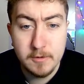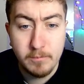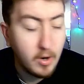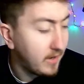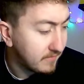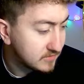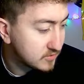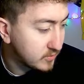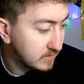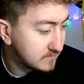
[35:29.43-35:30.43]
Bro, I haven't
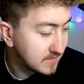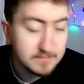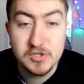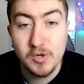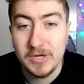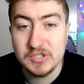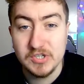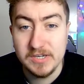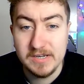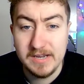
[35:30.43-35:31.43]
skipped your
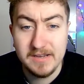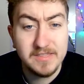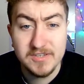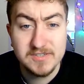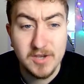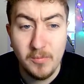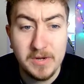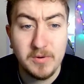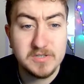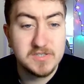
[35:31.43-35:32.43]
question. There's so
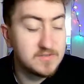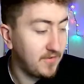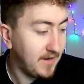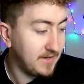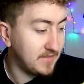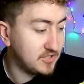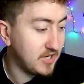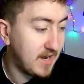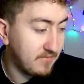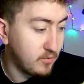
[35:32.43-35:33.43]
many questions flying in the
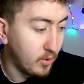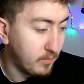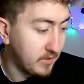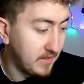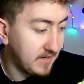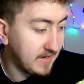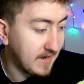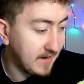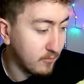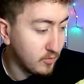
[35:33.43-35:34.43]
chat. If you want to put it in
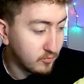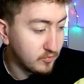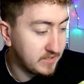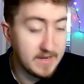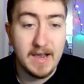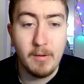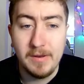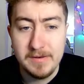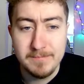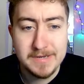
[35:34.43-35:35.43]
again, I will read it out.
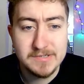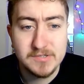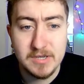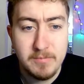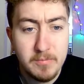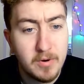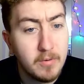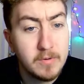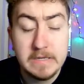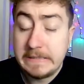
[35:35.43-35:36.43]
I didn't mean to skip it,
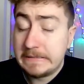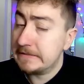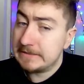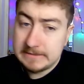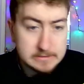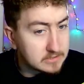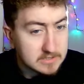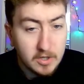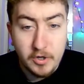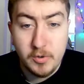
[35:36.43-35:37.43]
bro.
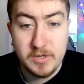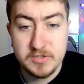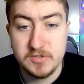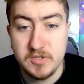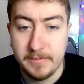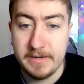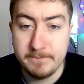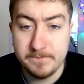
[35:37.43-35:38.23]
Just a lot of questions coming in.